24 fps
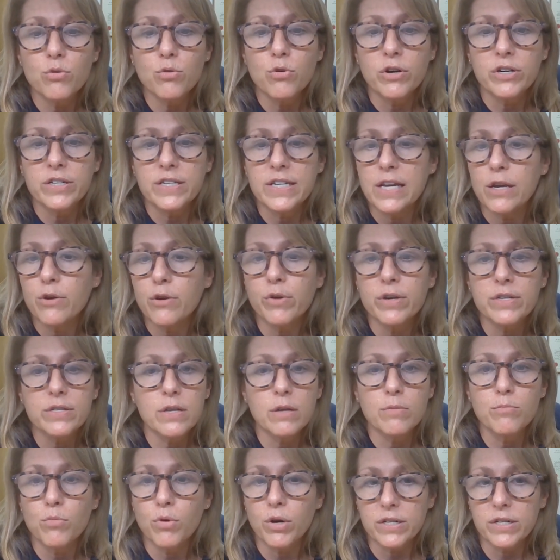or decrease
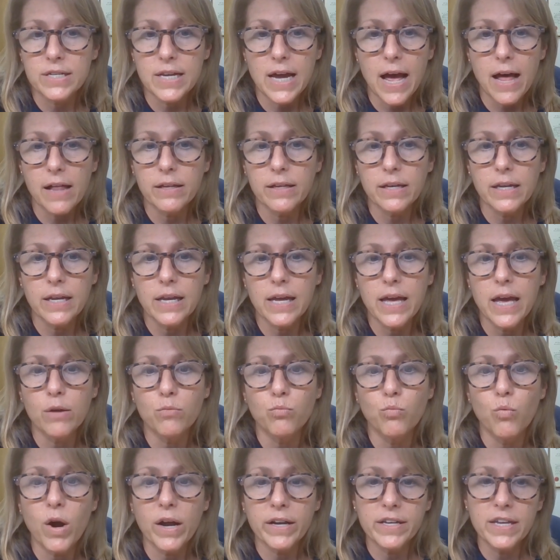in mortality at
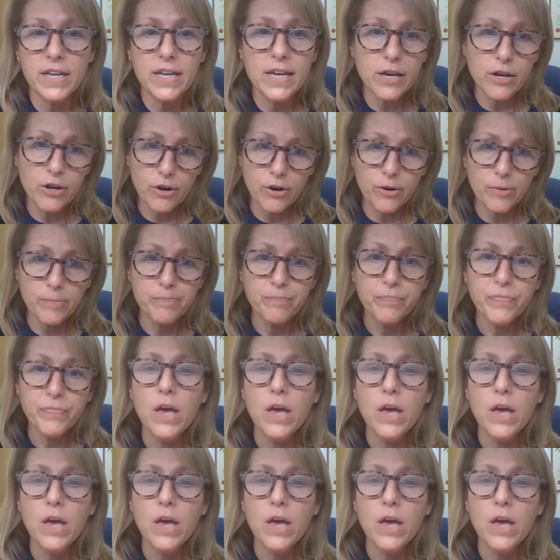1 year.